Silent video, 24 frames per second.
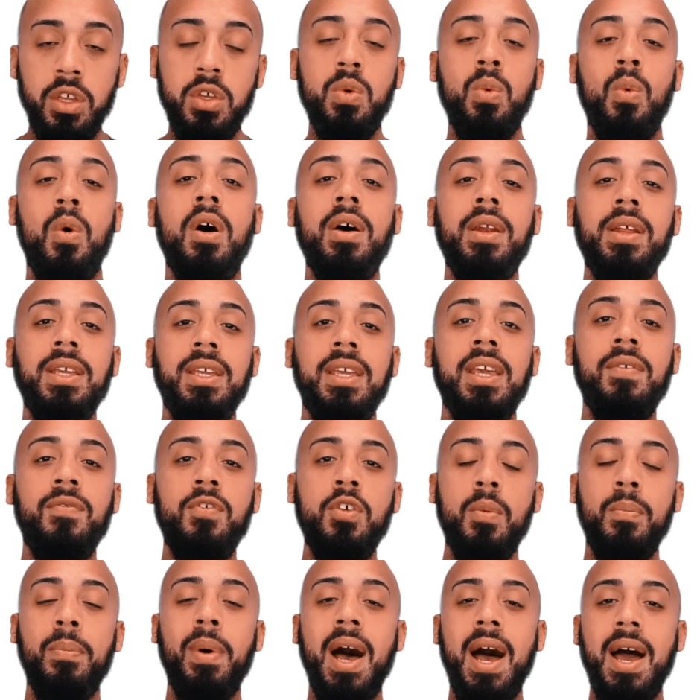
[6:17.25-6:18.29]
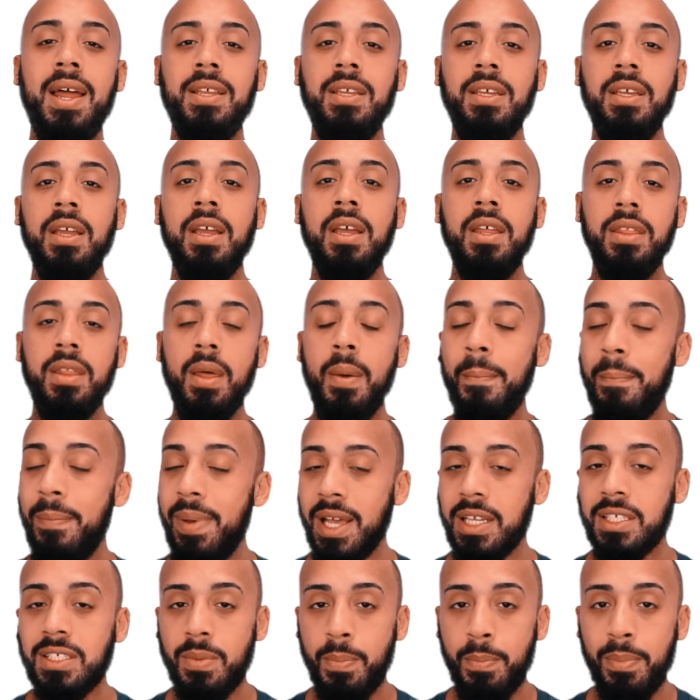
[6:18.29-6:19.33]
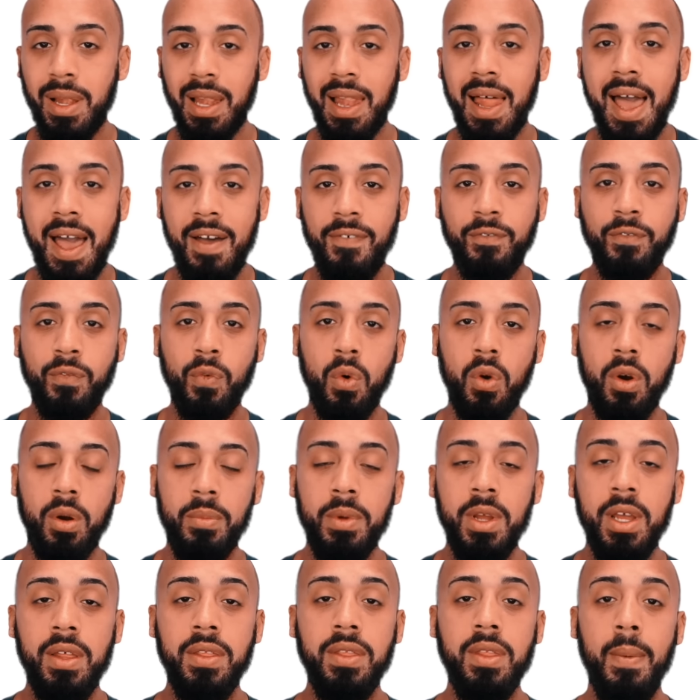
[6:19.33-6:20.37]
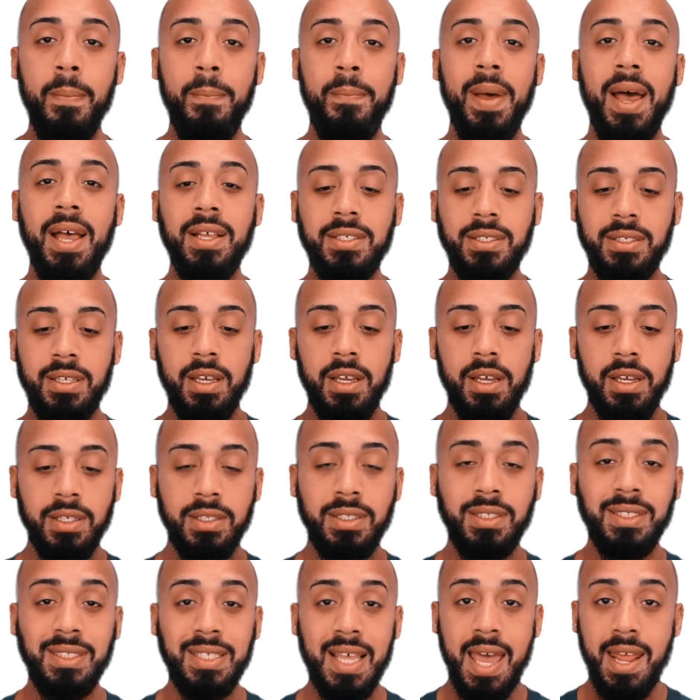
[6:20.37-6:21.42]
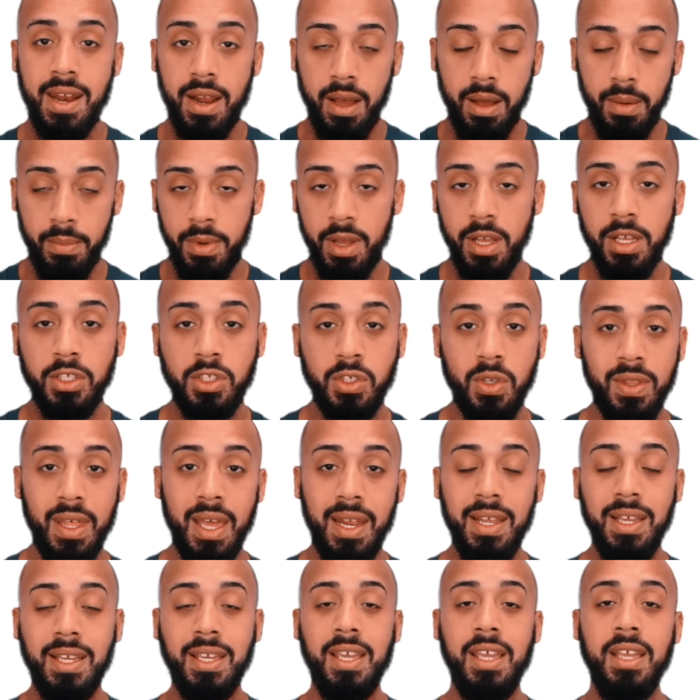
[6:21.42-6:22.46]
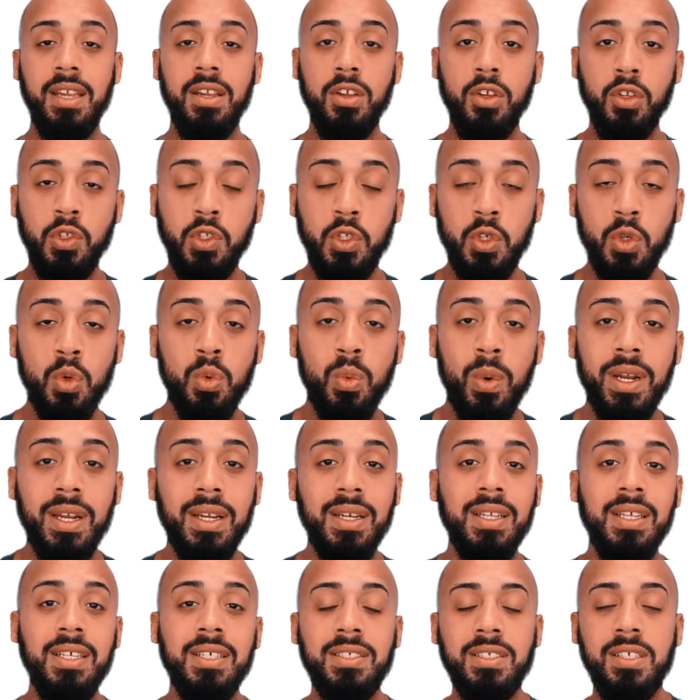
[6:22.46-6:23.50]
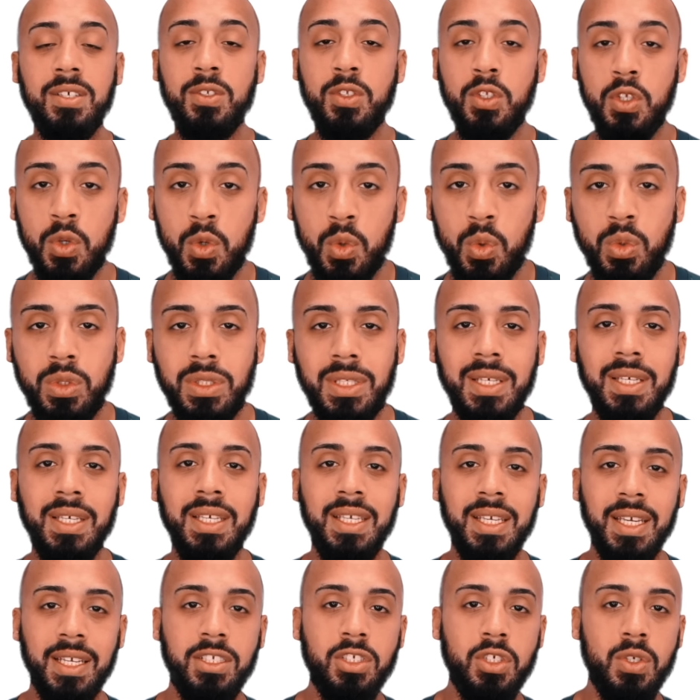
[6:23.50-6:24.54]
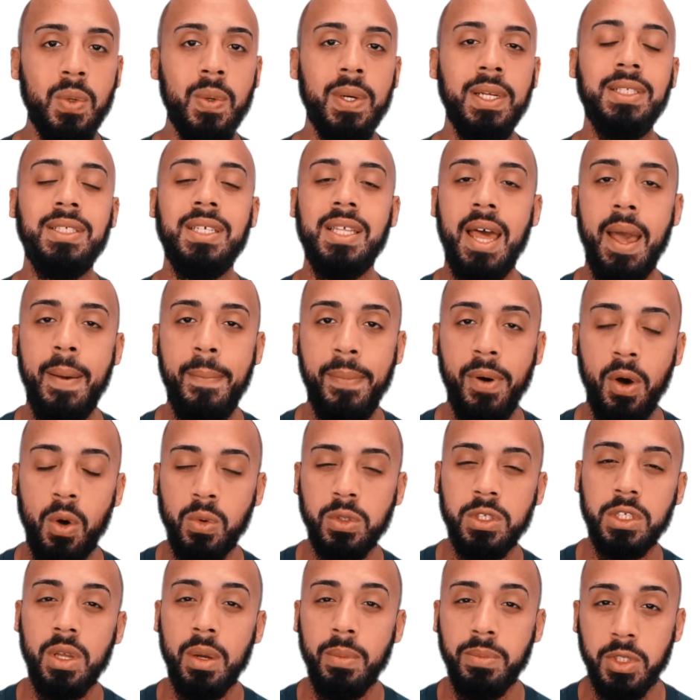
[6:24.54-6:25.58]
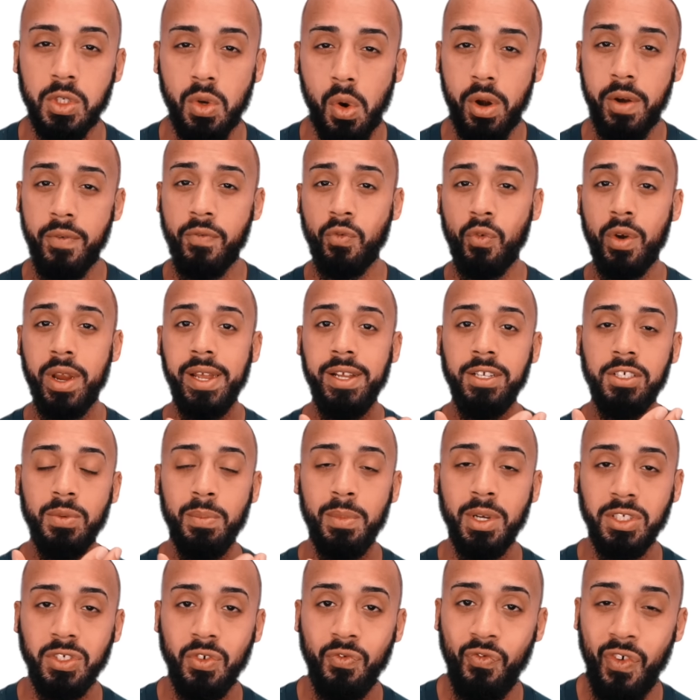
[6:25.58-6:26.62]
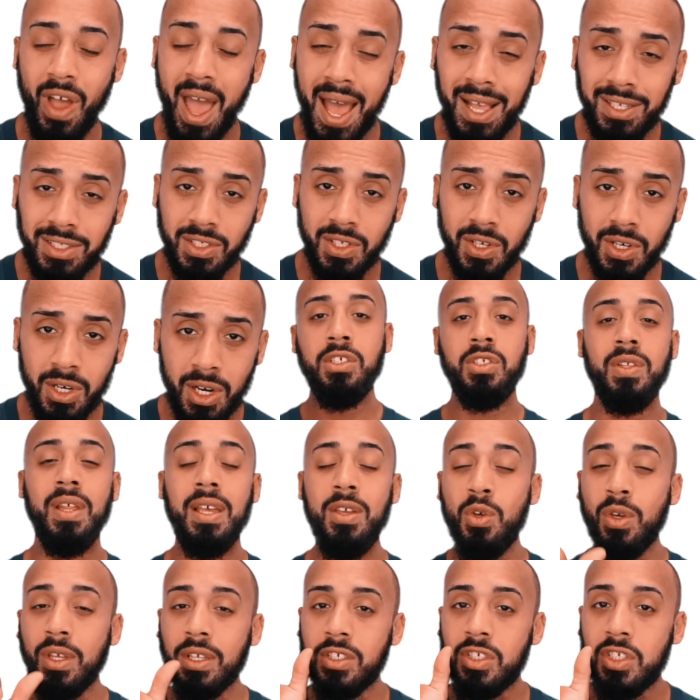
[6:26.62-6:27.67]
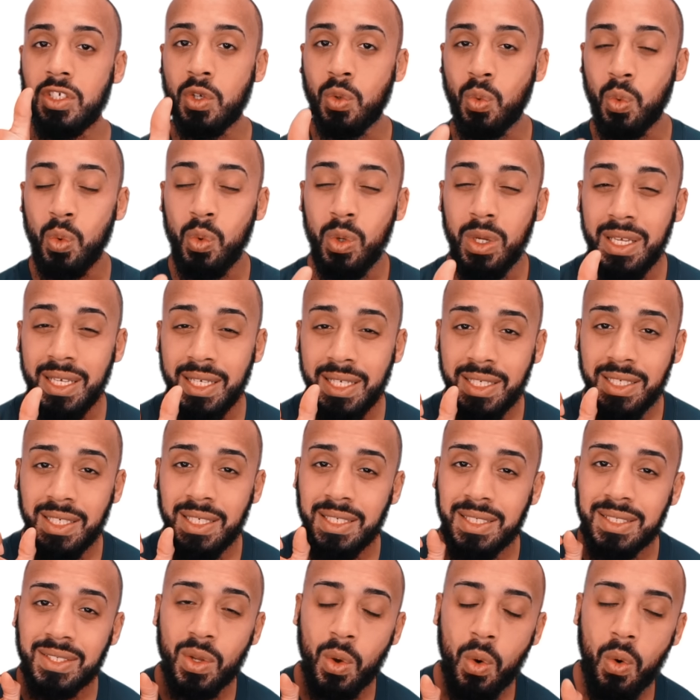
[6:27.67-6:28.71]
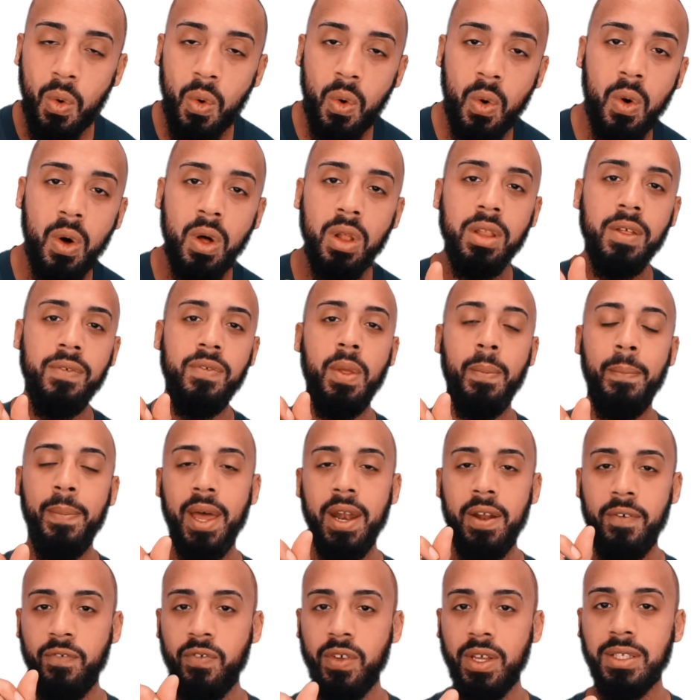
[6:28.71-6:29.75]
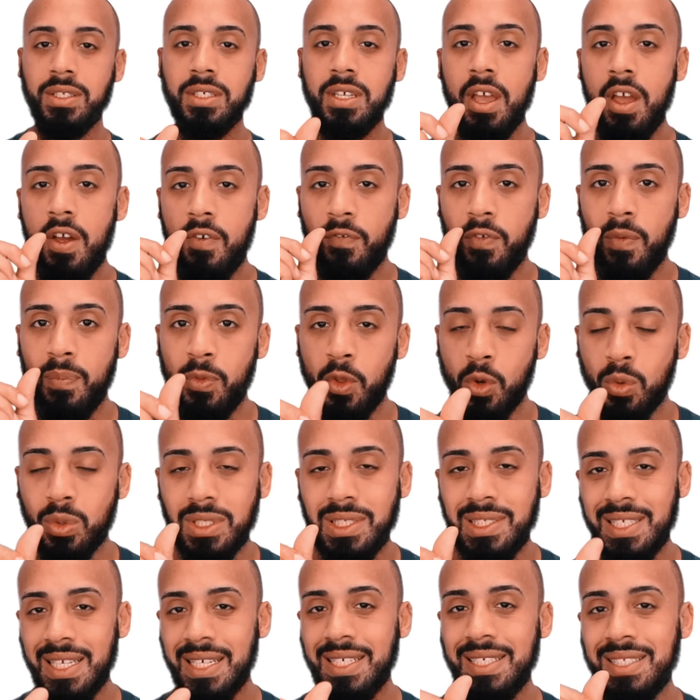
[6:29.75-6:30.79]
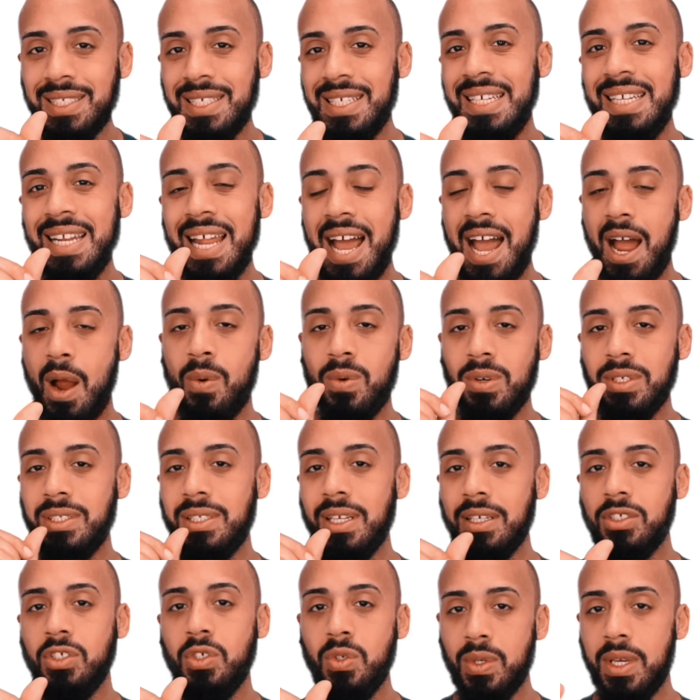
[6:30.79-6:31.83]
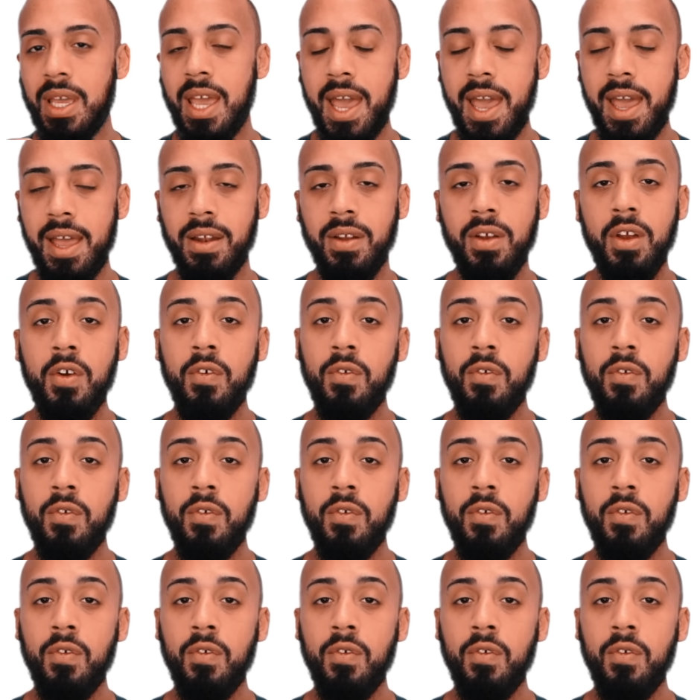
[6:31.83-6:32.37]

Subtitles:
You want to give your body the best platform, the best setup so that it can do what it needs to do to get you into that post-absorptive range much faster so that you can squeeze all of the benefits from those 16 hours that you can.